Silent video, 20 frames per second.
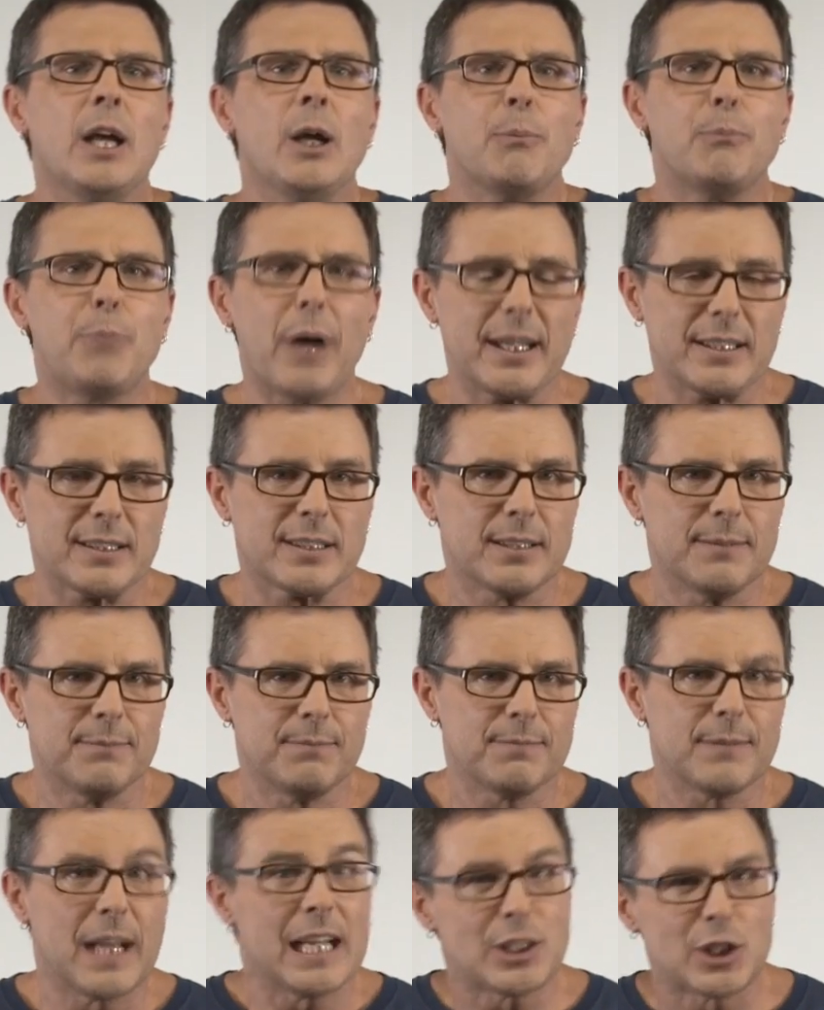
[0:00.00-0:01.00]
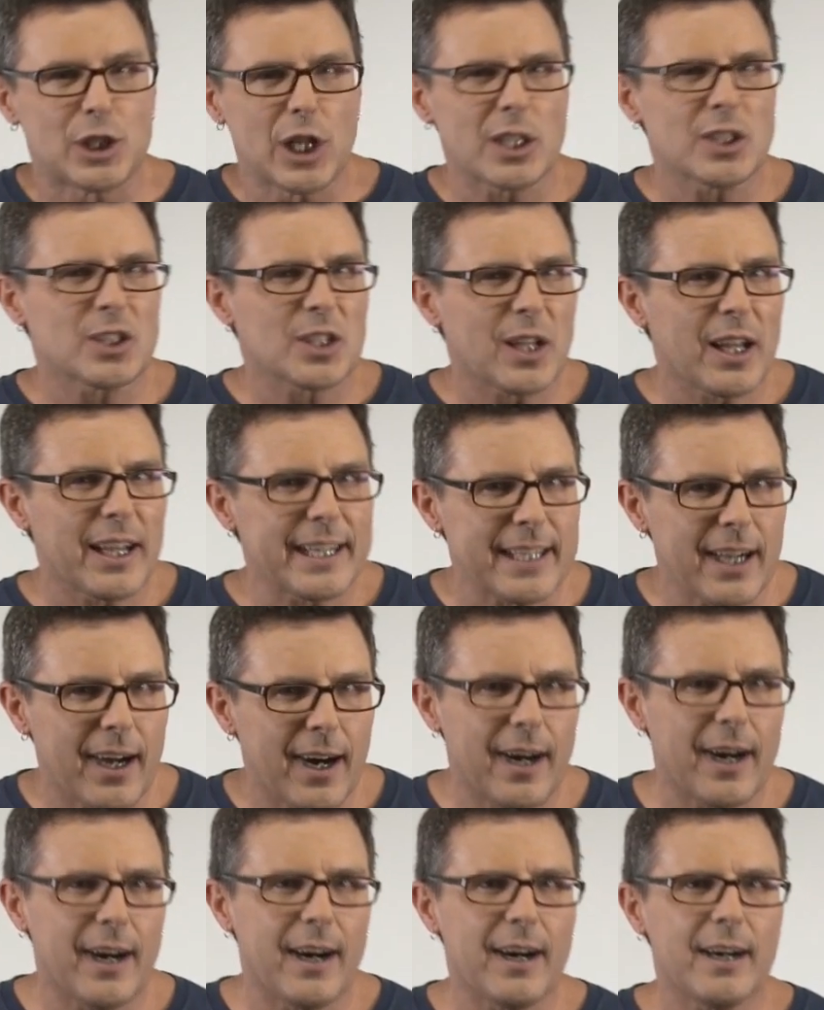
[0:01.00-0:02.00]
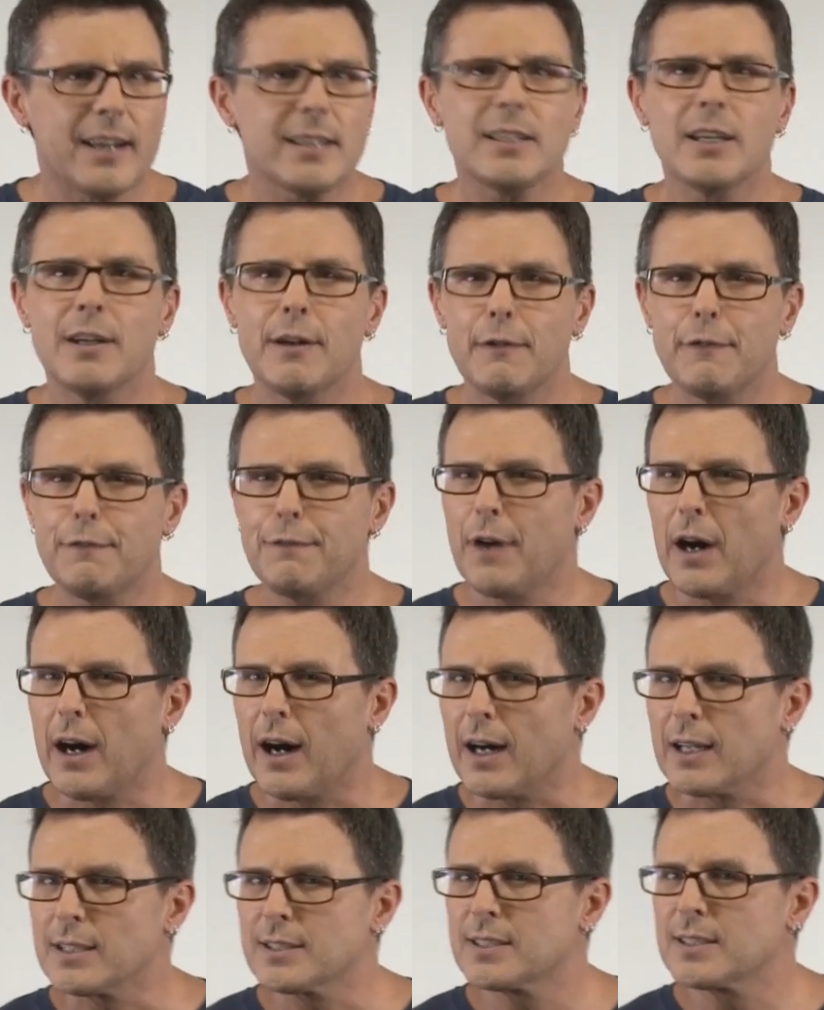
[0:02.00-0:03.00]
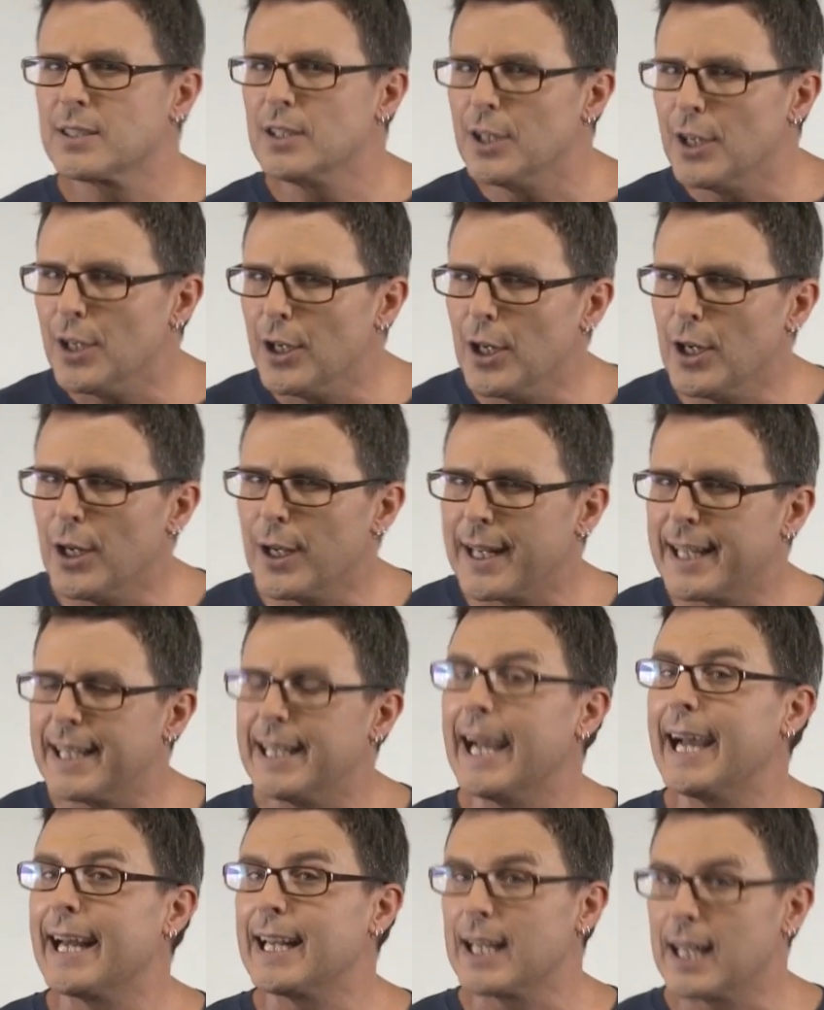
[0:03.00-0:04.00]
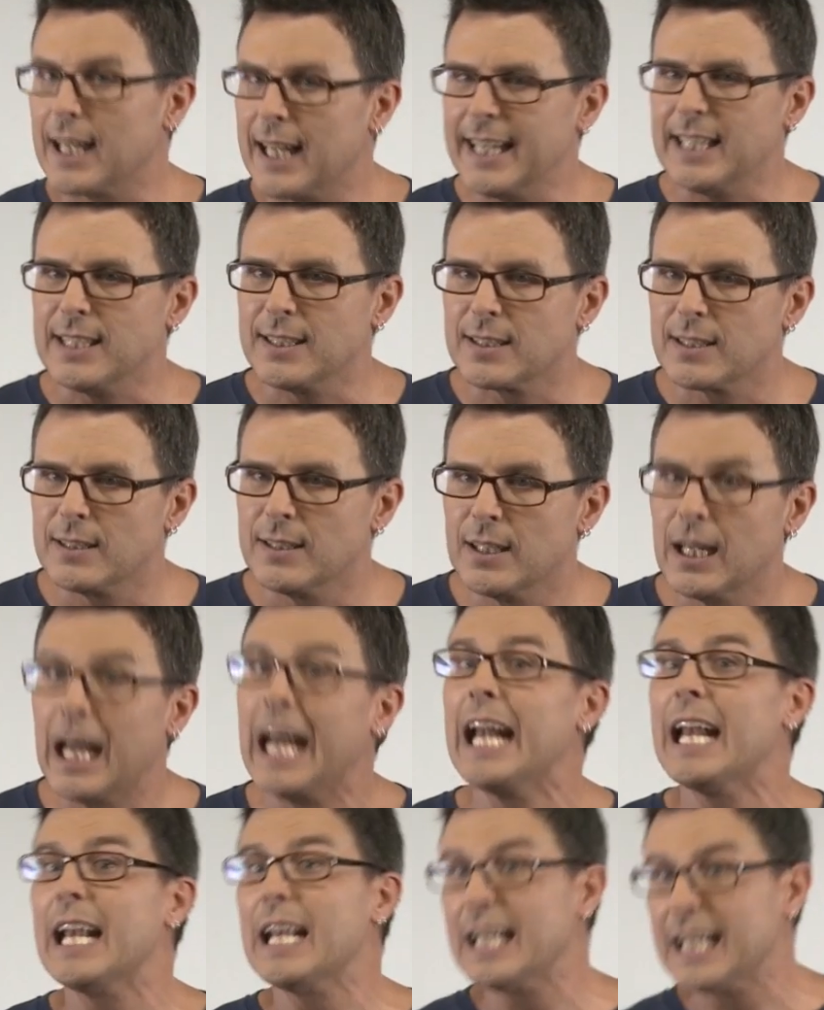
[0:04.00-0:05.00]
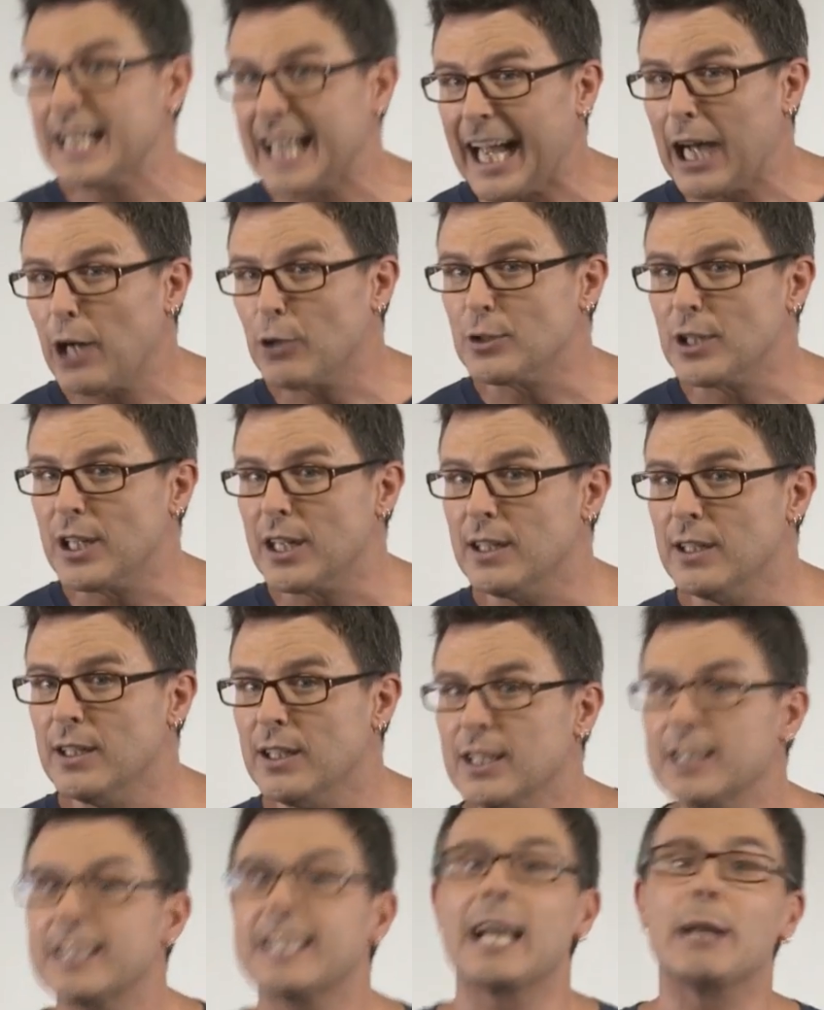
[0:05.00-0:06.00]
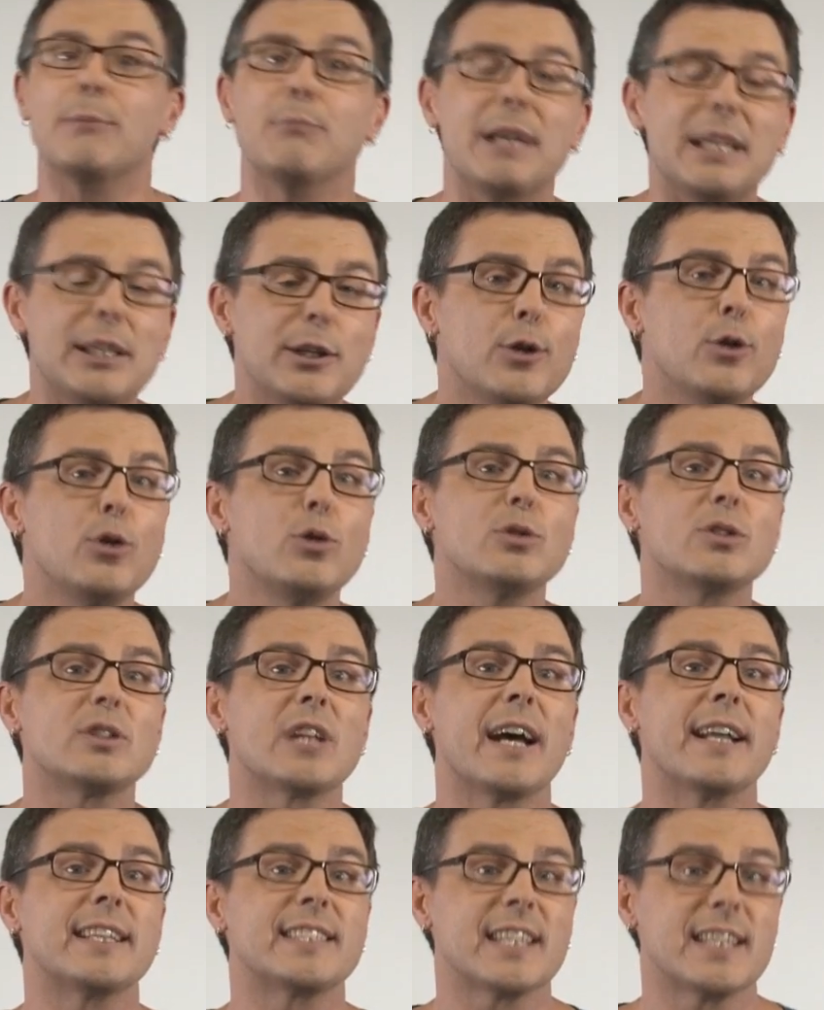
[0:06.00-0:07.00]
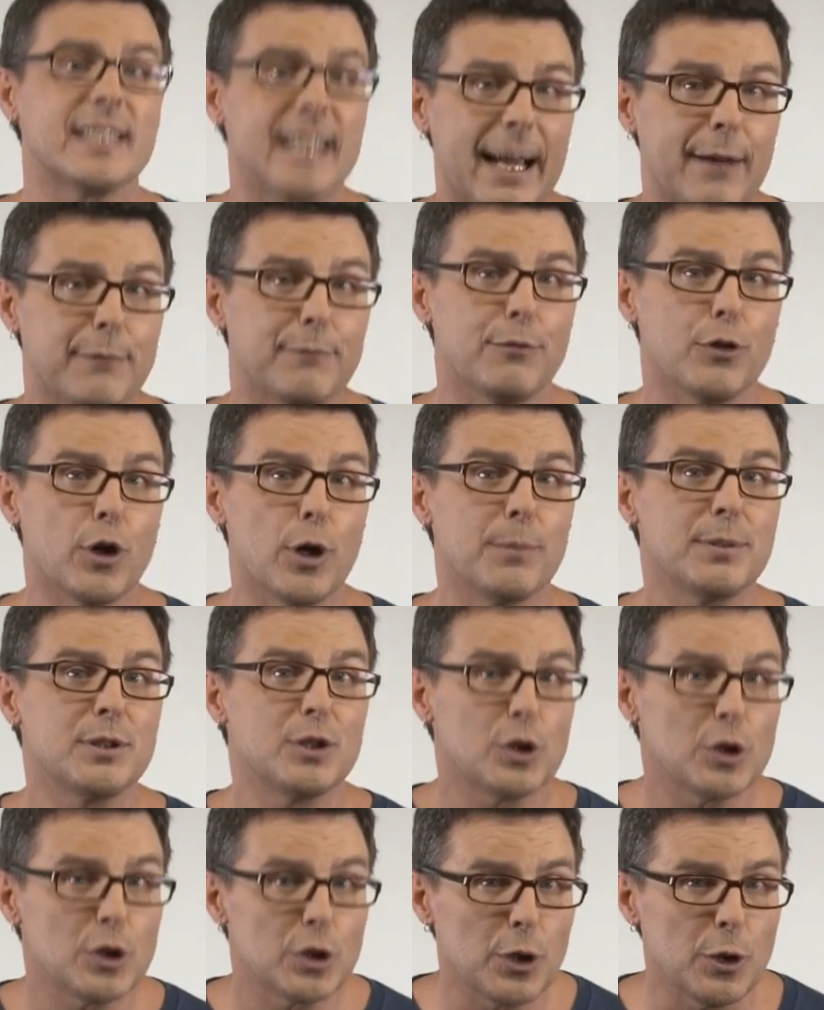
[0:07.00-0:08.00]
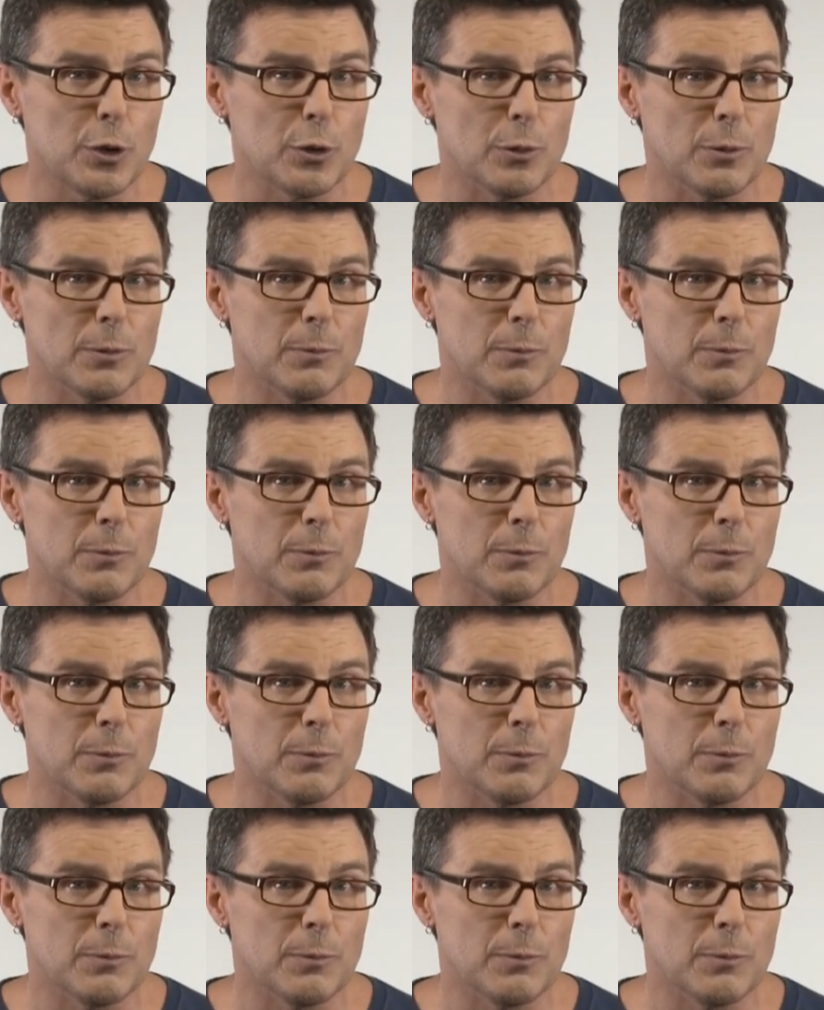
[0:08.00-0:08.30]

but just like hard, fast, early and late, louder can be used as an adverb too.